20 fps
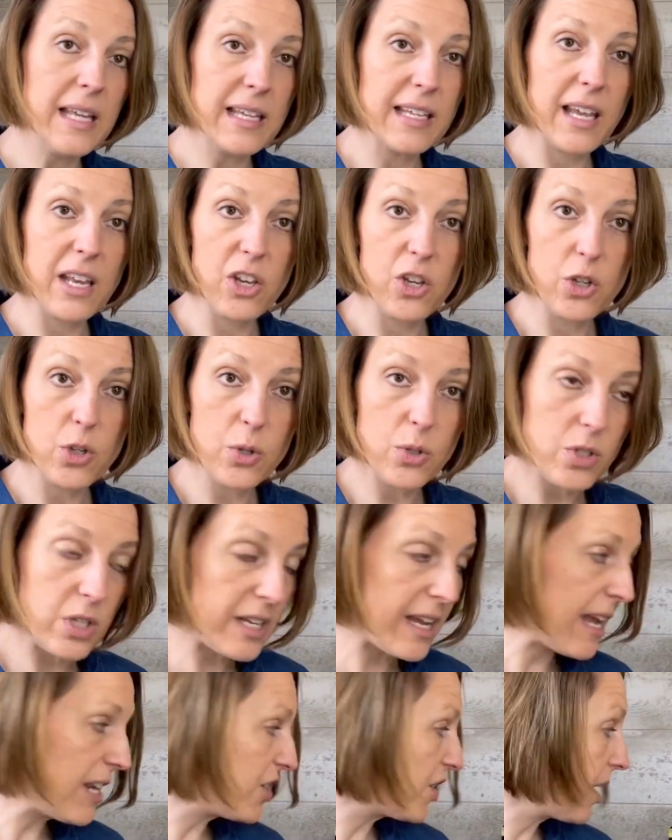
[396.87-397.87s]
Can you do
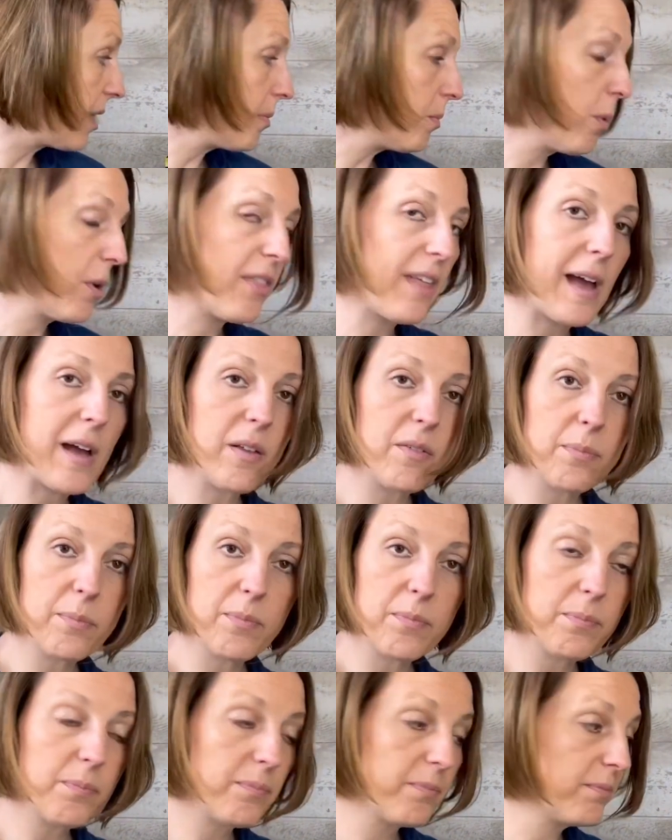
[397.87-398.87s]
THM without
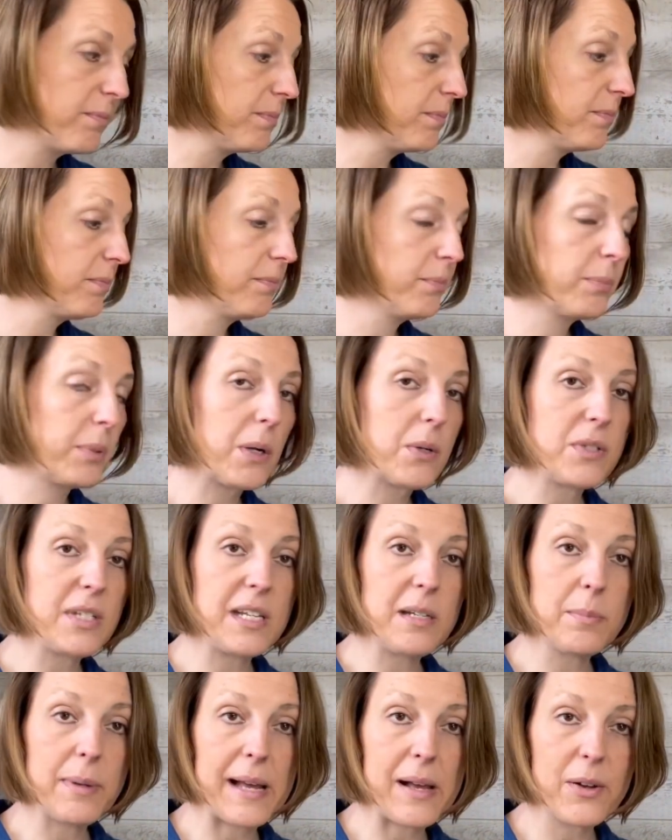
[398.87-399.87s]

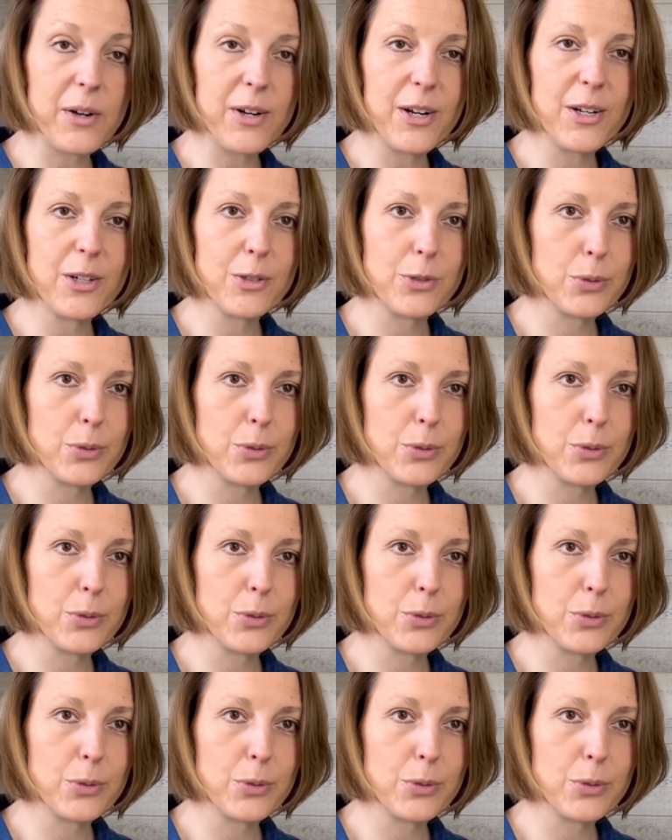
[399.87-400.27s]
protein powder?